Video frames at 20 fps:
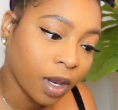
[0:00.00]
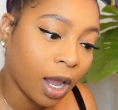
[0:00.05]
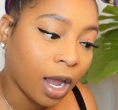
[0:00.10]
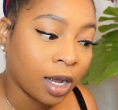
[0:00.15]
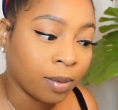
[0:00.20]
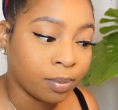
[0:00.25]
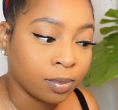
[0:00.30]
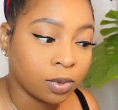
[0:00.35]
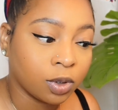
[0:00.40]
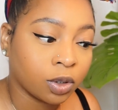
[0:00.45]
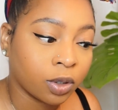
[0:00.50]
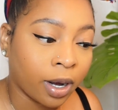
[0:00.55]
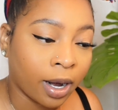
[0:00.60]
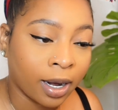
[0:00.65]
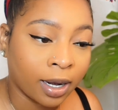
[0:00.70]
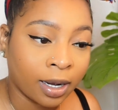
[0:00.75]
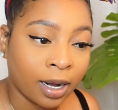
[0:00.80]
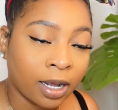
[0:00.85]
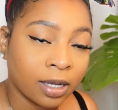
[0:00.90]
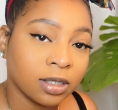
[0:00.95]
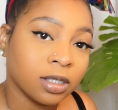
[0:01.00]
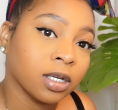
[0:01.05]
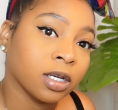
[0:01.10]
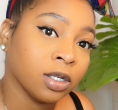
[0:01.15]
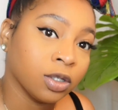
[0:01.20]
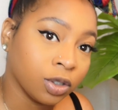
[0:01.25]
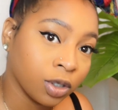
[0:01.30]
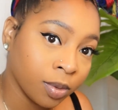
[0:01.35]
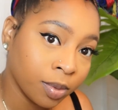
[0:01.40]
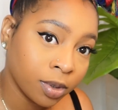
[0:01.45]
I'm trying not to
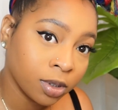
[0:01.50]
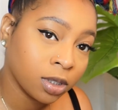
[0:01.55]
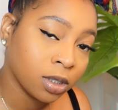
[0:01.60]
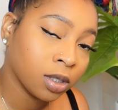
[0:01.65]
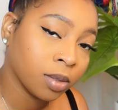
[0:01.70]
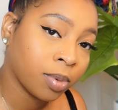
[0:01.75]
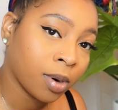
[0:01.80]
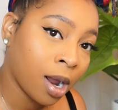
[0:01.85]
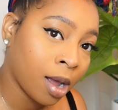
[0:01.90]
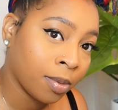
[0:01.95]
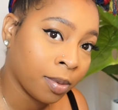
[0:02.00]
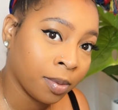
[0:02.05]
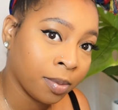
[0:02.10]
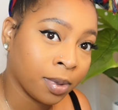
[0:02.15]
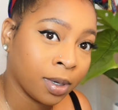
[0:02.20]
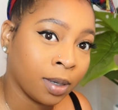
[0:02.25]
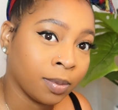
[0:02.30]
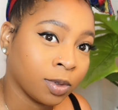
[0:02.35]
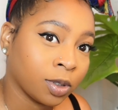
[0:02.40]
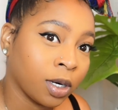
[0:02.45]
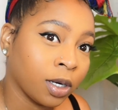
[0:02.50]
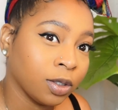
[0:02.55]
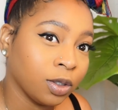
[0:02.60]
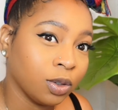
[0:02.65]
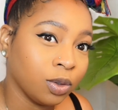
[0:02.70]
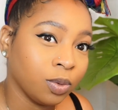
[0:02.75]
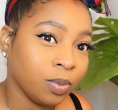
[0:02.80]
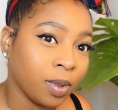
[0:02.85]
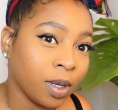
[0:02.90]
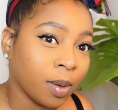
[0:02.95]
contribute to the problem, but I'm trying
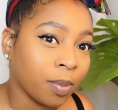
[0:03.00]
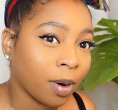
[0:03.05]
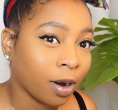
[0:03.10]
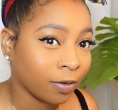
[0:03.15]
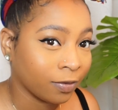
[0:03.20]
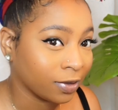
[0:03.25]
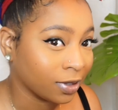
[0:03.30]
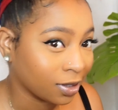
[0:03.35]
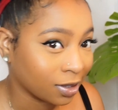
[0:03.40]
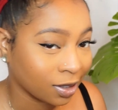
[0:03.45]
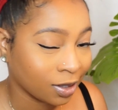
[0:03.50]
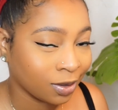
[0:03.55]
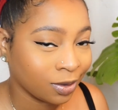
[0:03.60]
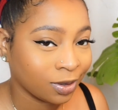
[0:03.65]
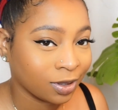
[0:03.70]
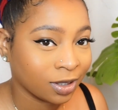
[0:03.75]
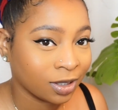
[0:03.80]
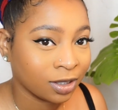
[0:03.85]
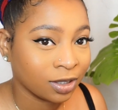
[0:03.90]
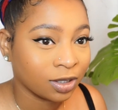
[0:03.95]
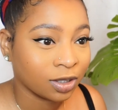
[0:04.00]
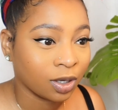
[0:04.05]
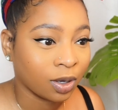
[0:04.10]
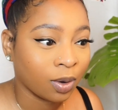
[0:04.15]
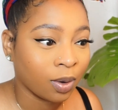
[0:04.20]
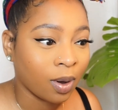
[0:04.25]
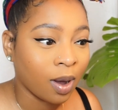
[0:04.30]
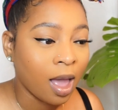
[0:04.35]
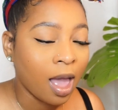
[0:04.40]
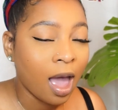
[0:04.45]
to be a part of the solution.
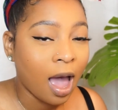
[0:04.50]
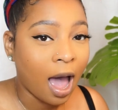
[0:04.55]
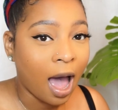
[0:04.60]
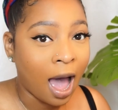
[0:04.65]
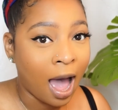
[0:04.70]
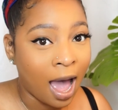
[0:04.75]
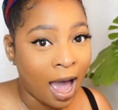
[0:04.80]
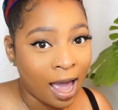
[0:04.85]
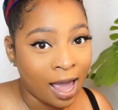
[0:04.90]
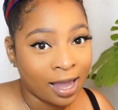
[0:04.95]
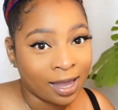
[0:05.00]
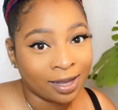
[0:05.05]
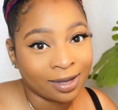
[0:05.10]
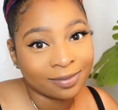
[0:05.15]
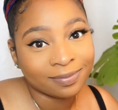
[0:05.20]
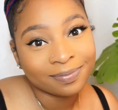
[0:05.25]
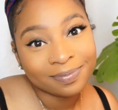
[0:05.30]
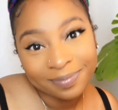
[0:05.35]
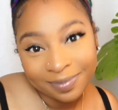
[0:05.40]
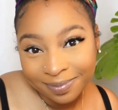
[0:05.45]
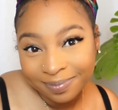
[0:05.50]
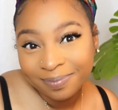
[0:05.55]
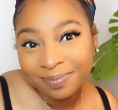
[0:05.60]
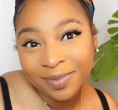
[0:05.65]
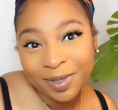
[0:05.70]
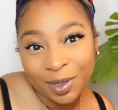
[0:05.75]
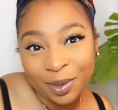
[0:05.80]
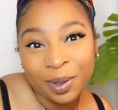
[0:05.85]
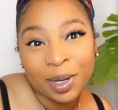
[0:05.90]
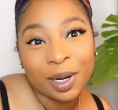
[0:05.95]
So
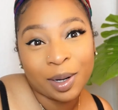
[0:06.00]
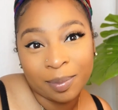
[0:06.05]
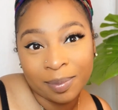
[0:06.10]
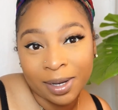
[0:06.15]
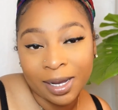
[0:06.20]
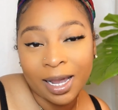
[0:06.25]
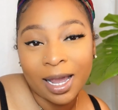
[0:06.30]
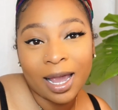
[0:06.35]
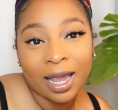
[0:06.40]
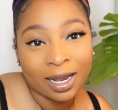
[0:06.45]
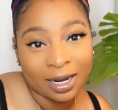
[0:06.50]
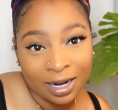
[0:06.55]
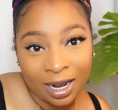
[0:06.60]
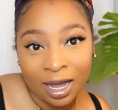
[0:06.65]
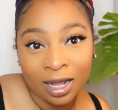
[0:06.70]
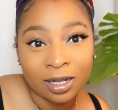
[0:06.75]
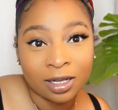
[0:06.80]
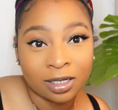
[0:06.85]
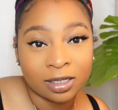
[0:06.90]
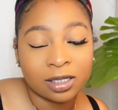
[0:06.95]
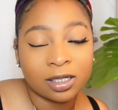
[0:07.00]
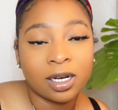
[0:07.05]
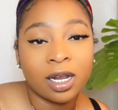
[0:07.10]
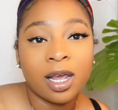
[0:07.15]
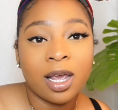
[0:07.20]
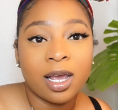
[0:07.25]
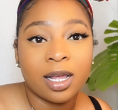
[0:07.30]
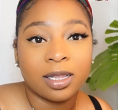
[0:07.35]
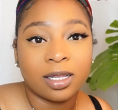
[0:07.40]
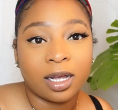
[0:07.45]
you hear me acknowledge
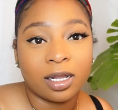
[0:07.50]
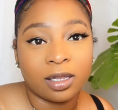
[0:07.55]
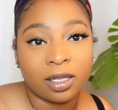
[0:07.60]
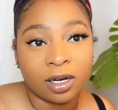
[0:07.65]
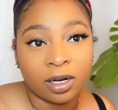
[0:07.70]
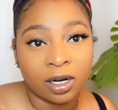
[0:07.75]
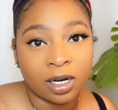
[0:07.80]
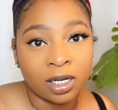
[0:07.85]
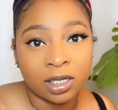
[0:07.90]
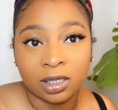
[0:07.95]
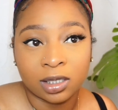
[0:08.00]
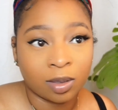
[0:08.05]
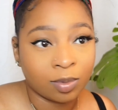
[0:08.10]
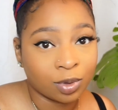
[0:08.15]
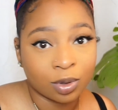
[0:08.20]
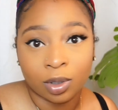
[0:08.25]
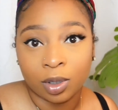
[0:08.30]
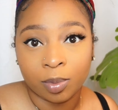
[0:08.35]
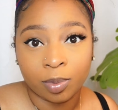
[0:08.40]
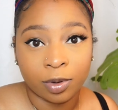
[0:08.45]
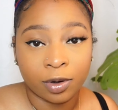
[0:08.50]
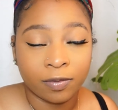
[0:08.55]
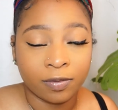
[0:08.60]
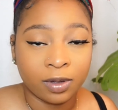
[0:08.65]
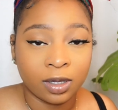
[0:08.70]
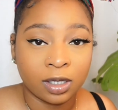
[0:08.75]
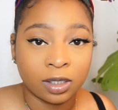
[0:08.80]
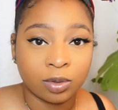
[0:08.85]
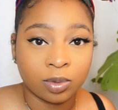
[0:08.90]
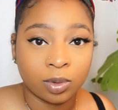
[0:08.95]
that there is some sort of
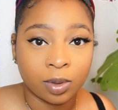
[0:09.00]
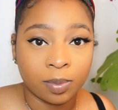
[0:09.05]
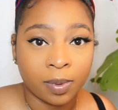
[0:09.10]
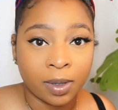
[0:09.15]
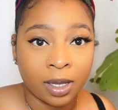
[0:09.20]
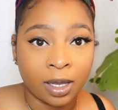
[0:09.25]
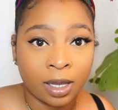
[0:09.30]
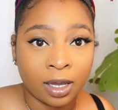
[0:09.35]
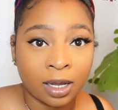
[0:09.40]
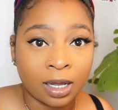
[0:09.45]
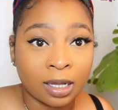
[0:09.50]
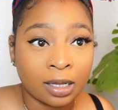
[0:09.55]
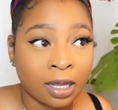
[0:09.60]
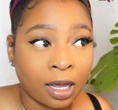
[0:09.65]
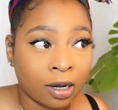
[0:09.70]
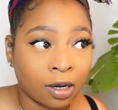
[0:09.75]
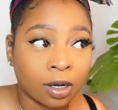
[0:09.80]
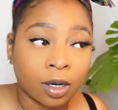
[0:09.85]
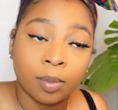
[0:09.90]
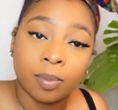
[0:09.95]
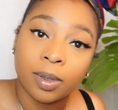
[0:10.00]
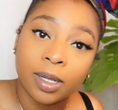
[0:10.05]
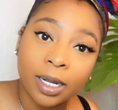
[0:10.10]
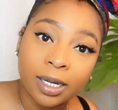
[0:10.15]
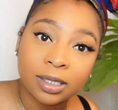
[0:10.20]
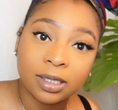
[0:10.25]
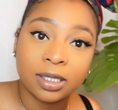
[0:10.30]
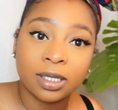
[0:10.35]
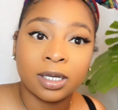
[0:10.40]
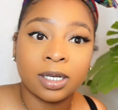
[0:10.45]
privilege with being lighter
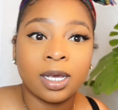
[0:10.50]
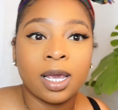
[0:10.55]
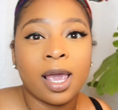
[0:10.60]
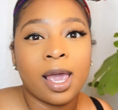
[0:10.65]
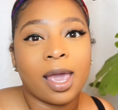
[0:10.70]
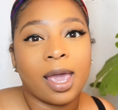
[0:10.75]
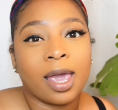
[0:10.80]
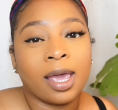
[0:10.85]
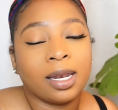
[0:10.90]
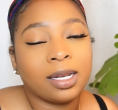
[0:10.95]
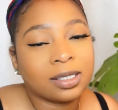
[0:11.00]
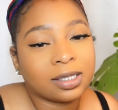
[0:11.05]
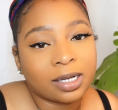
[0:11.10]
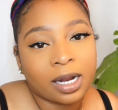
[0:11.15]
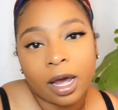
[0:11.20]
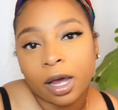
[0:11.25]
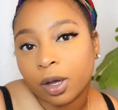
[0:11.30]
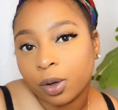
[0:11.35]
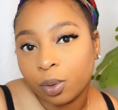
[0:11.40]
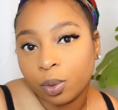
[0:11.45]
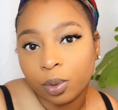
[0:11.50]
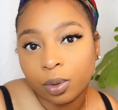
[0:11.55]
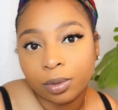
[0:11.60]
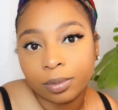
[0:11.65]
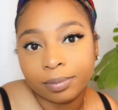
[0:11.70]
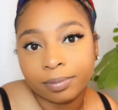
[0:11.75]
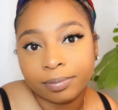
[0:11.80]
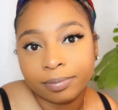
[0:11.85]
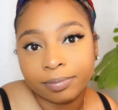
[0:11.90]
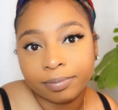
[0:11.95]
complected, and it's not
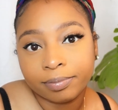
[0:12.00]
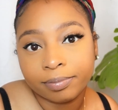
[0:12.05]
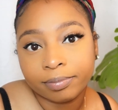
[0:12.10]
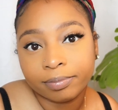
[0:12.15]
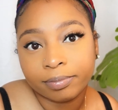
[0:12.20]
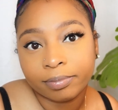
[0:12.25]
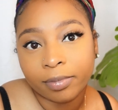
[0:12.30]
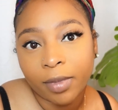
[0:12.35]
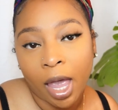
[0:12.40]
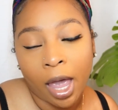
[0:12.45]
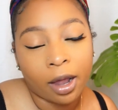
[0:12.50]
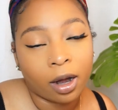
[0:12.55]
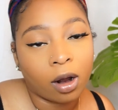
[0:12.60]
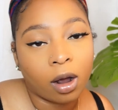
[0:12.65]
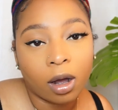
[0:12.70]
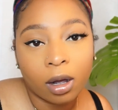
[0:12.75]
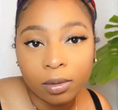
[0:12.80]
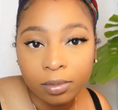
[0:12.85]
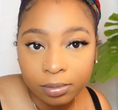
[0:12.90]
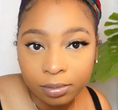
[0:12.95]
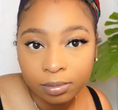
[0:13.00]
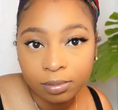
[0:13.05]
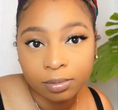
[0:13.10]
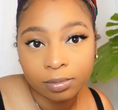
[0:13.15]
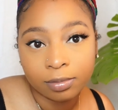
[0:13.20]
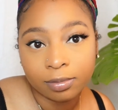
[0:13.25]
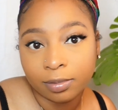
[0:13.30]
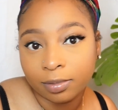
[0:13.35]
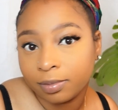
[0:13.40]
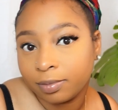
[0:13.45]
cool at all.
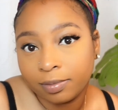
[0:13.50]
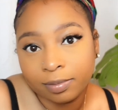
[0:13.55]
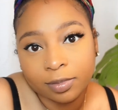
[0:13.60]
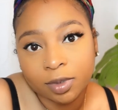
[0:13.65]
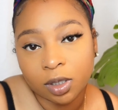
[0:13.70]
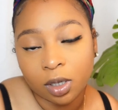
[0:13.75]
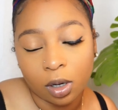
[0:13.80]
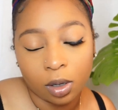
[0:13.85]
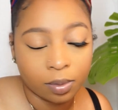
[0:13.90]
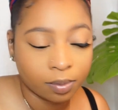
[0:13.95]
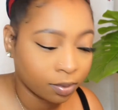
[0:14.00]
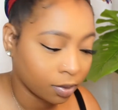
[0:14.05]
So